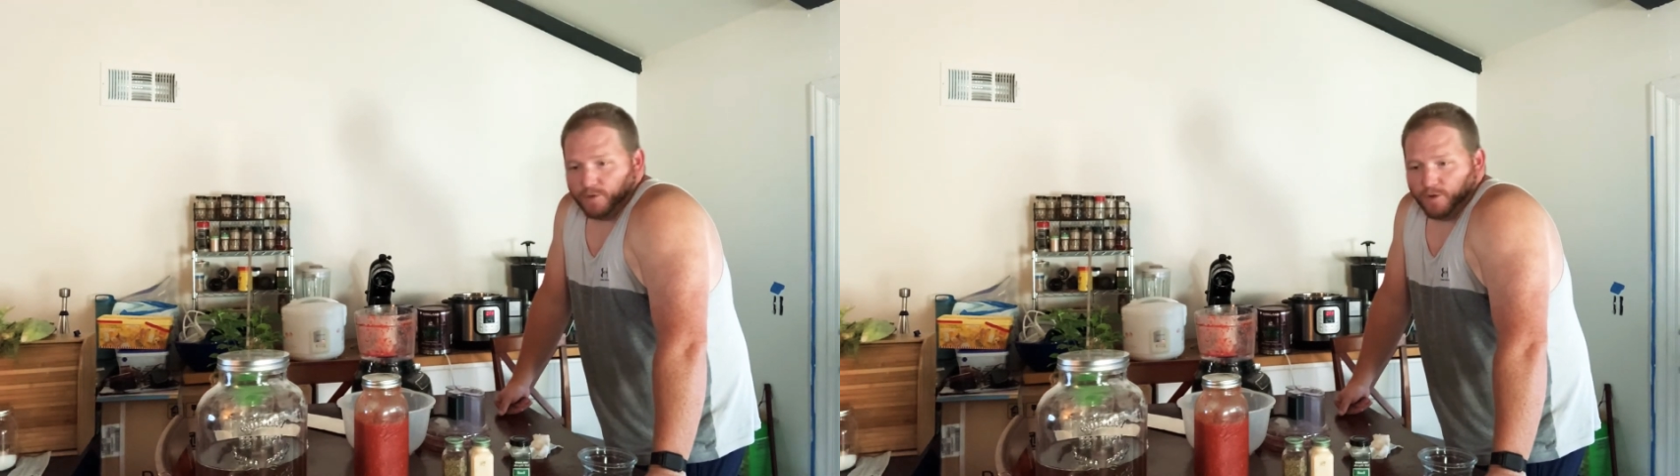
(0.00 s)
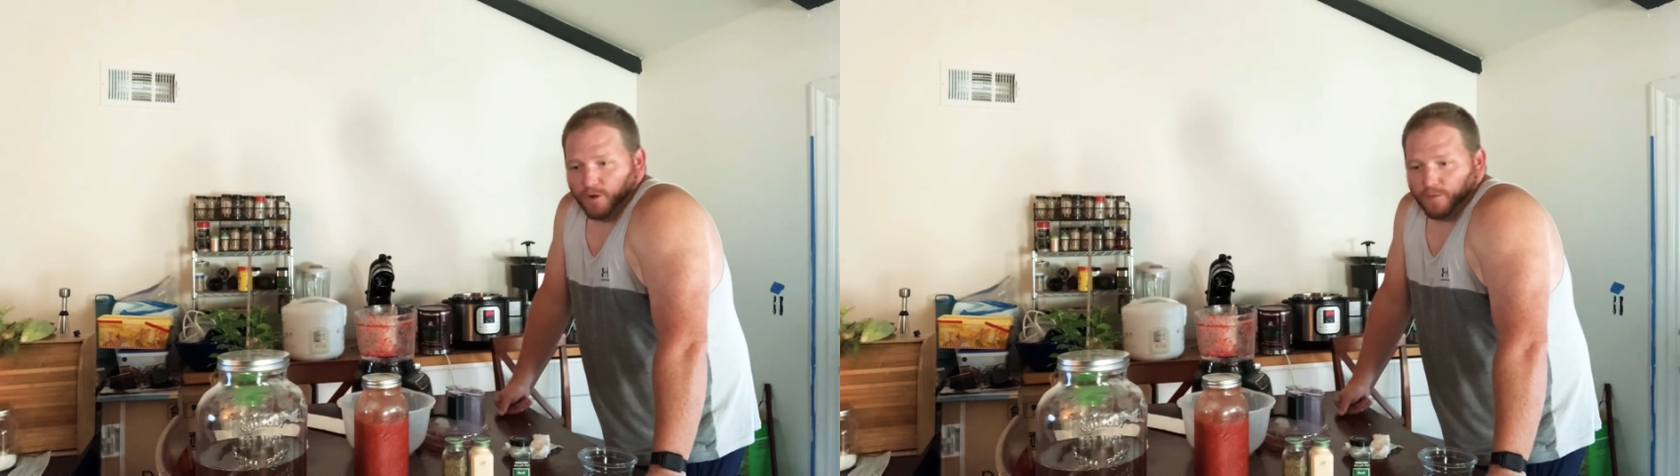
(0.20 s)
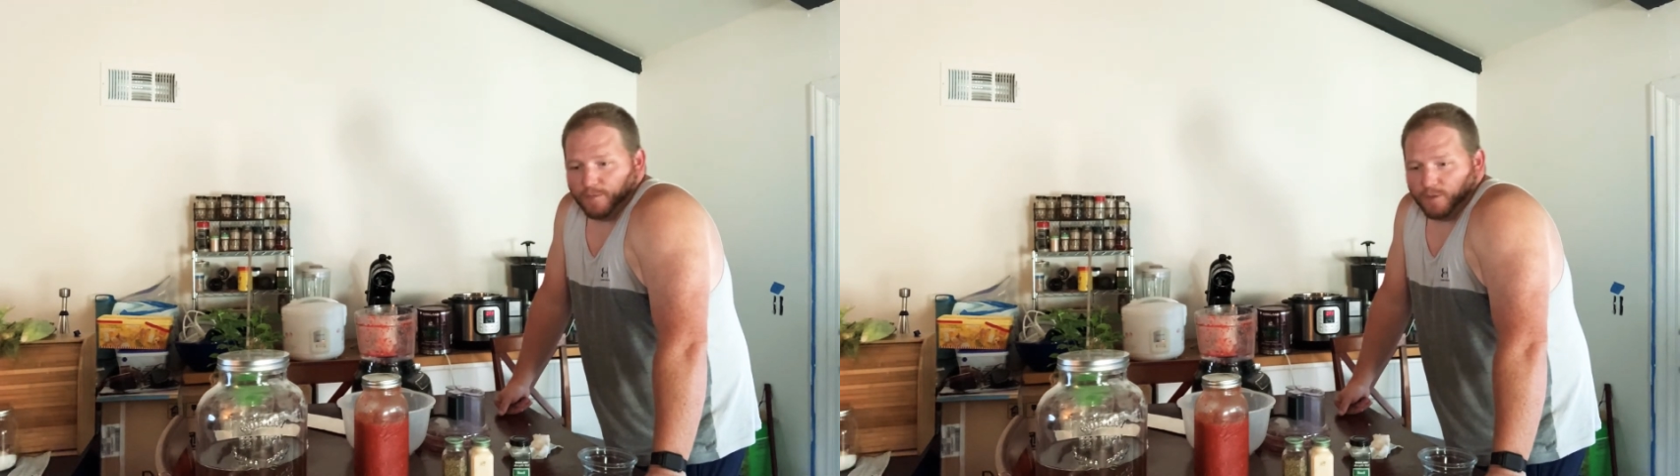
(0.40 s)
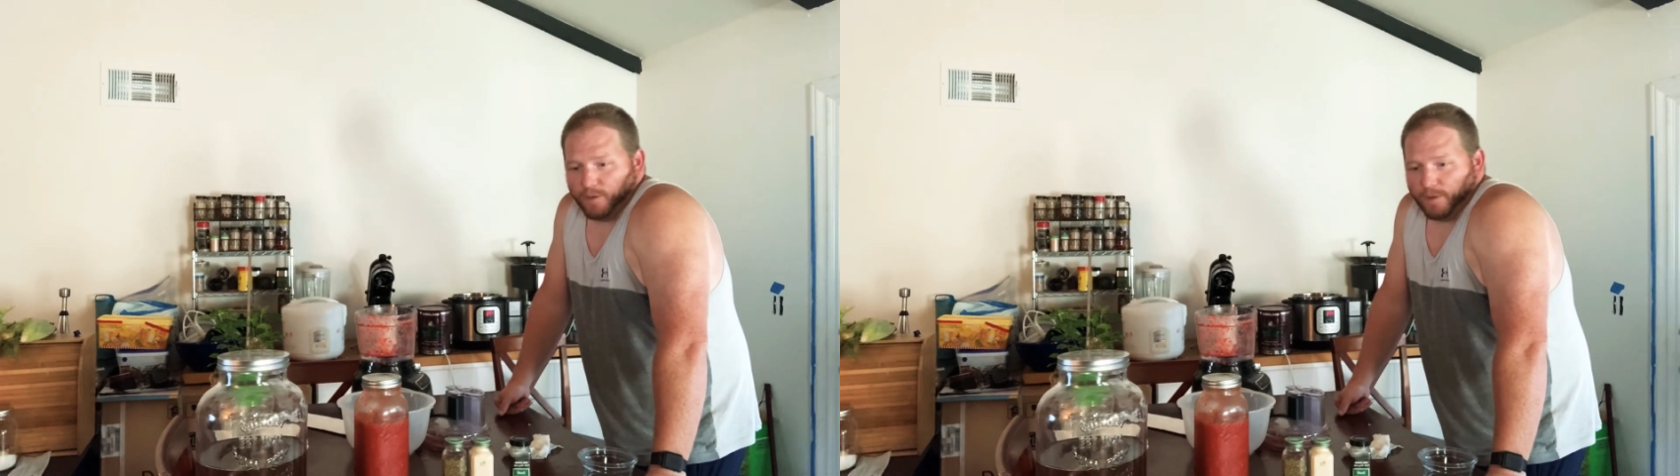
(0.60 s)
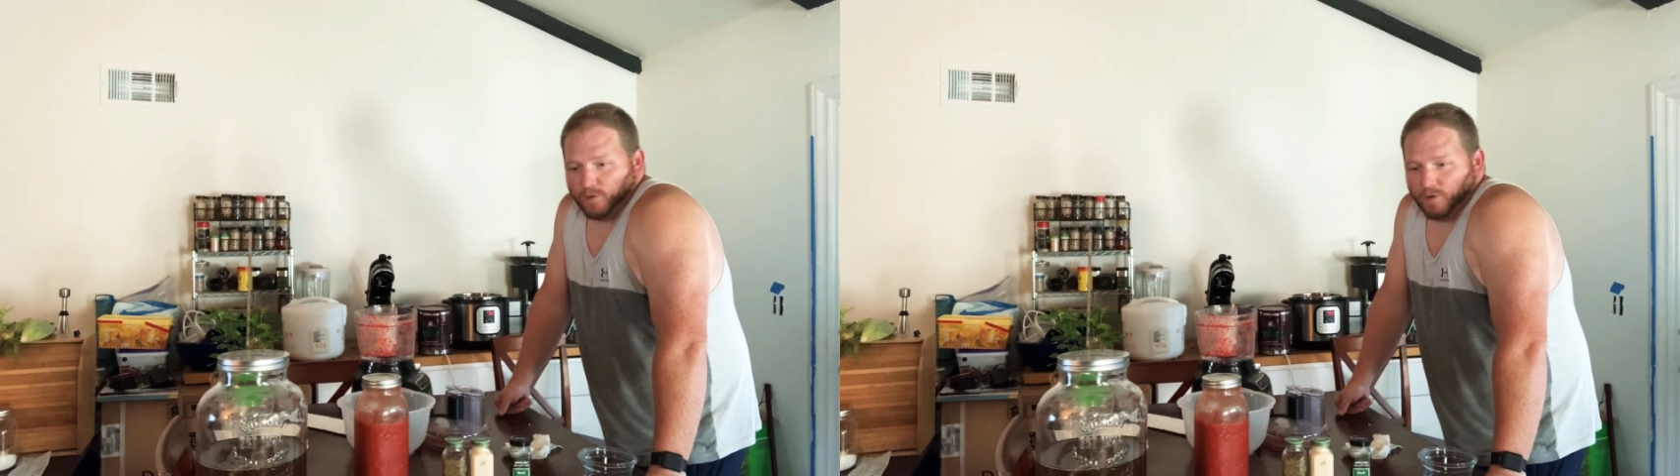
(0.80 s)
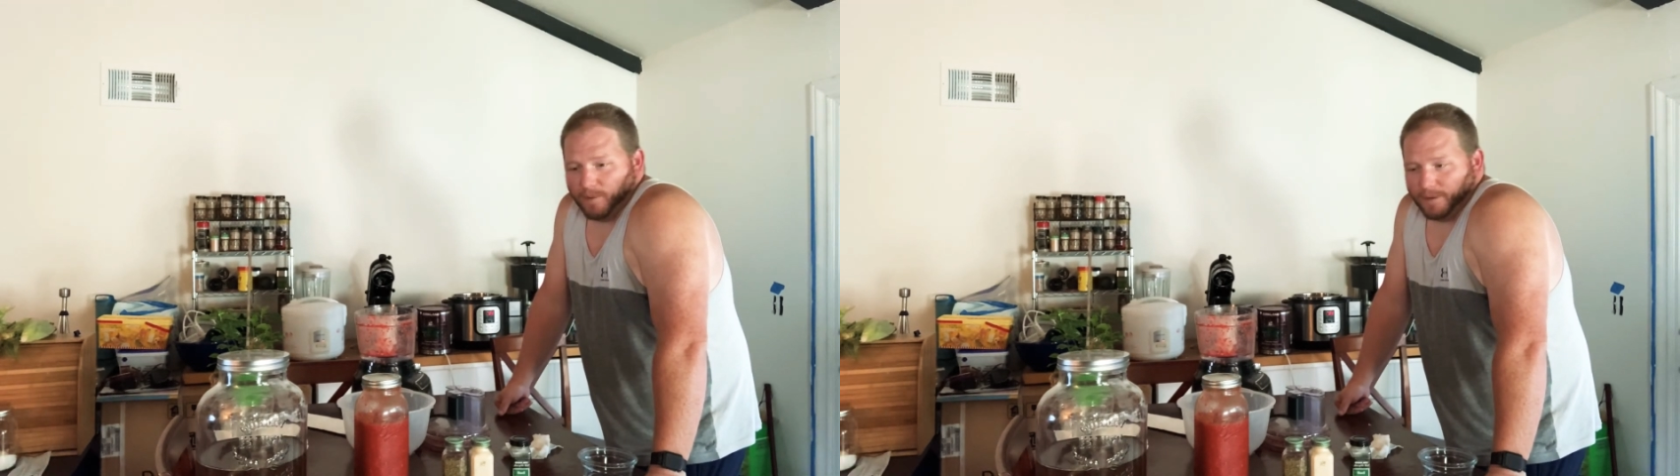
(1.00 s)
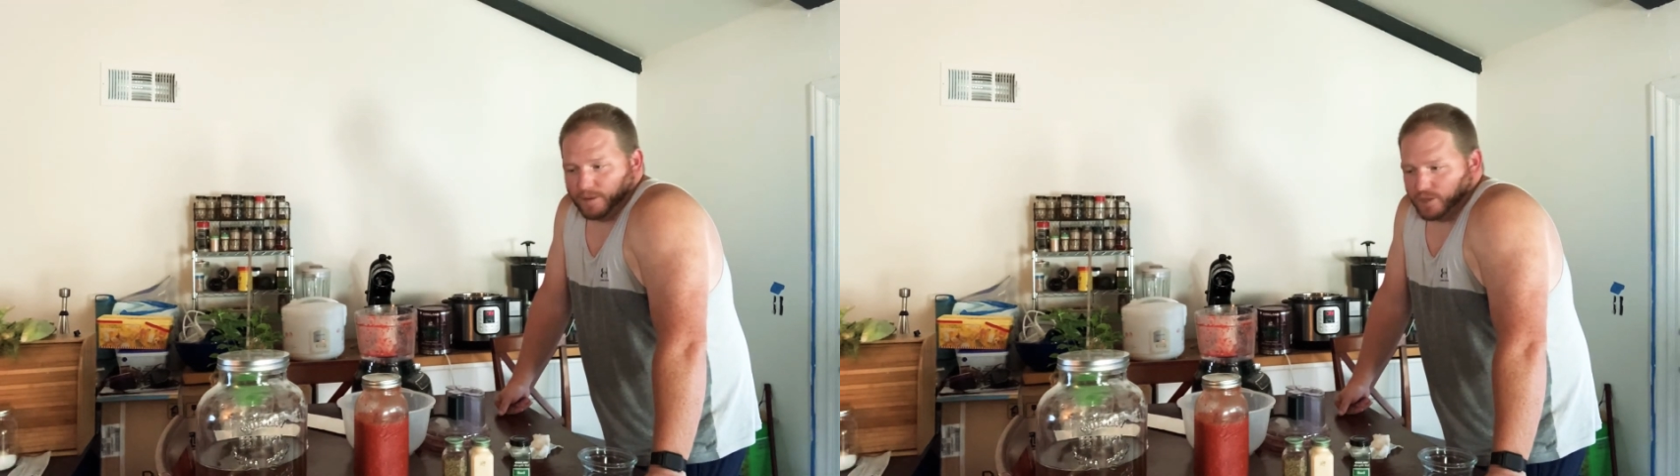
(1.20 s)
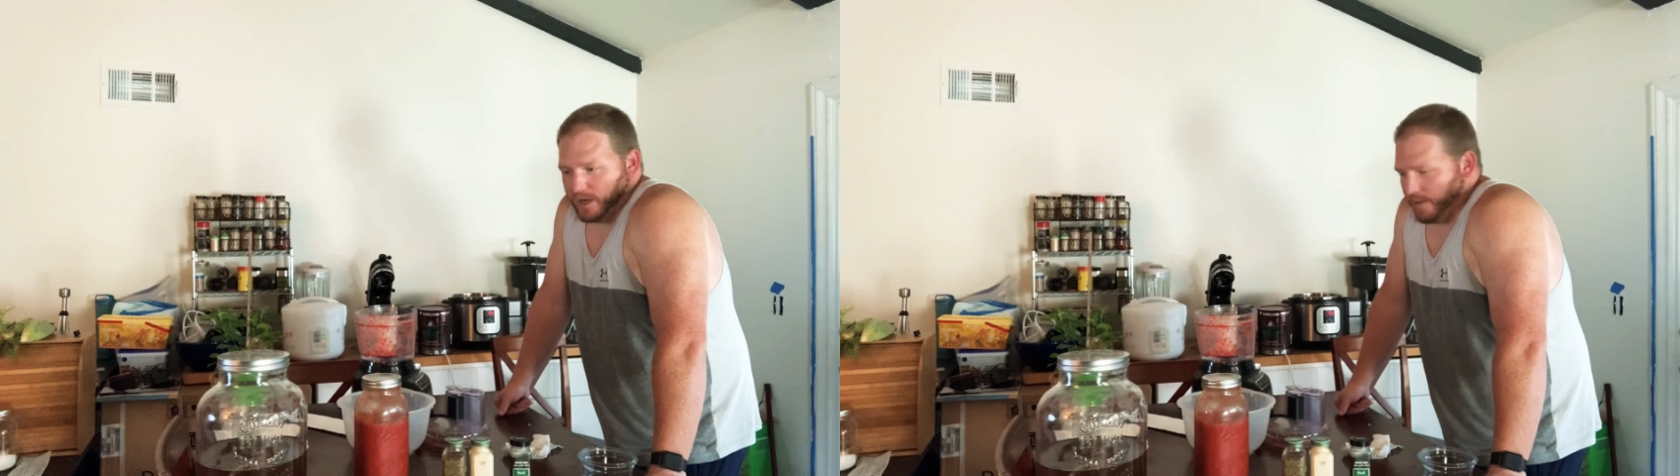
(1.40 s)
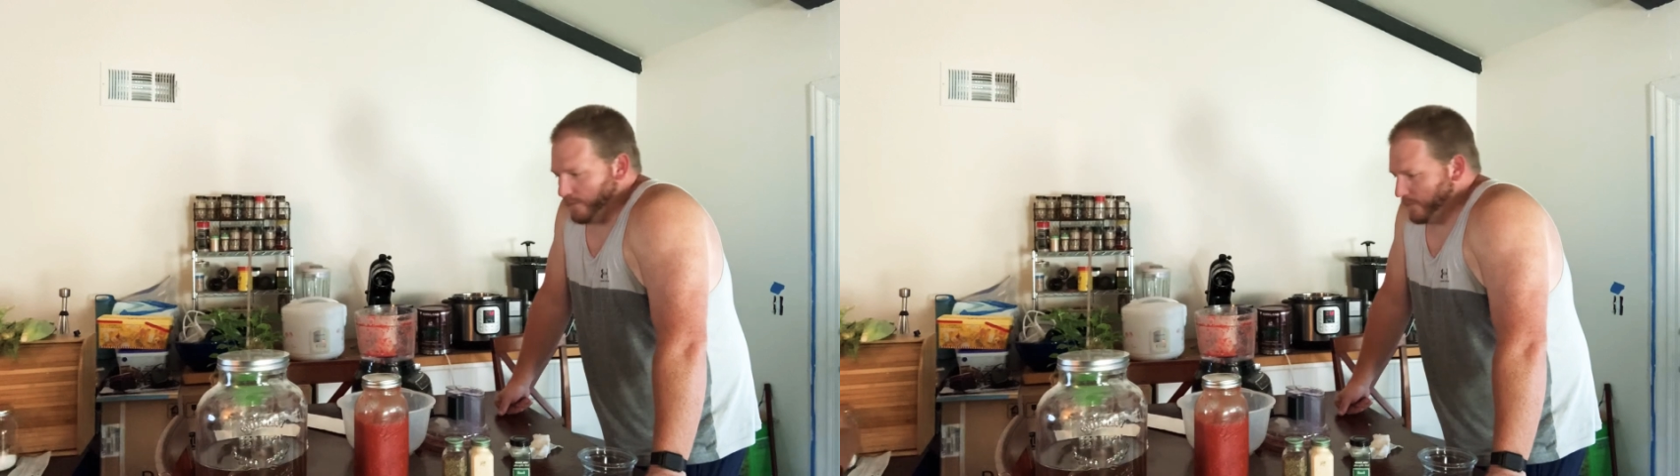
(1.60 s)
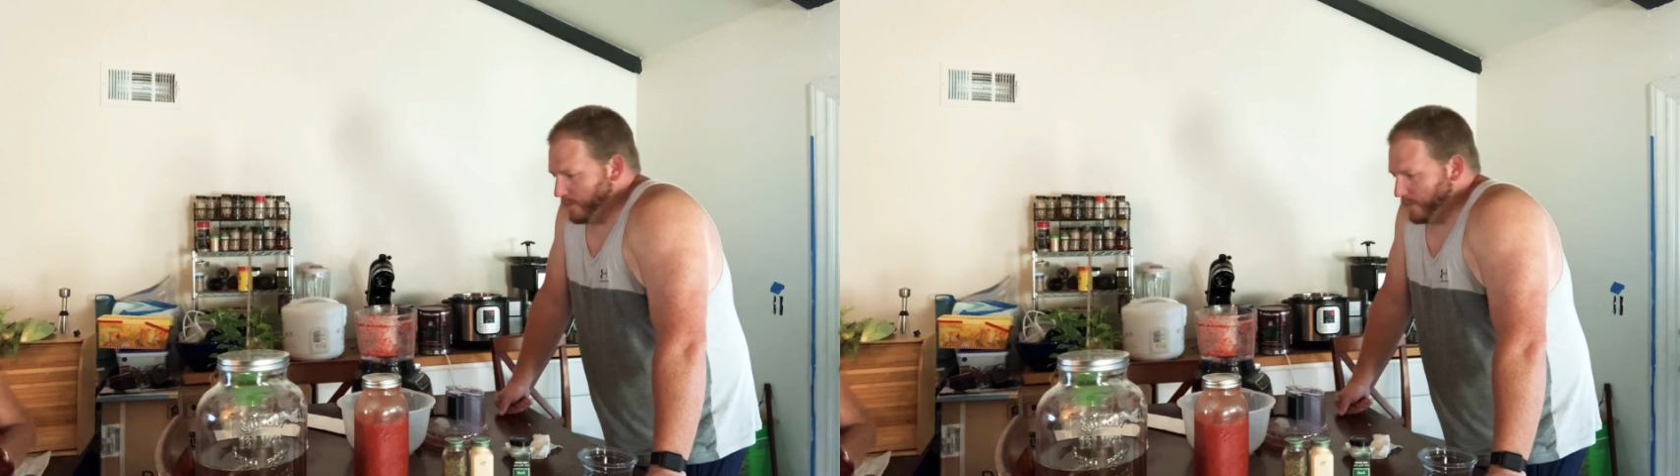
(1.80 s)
preserve them so we can store them on the shelf.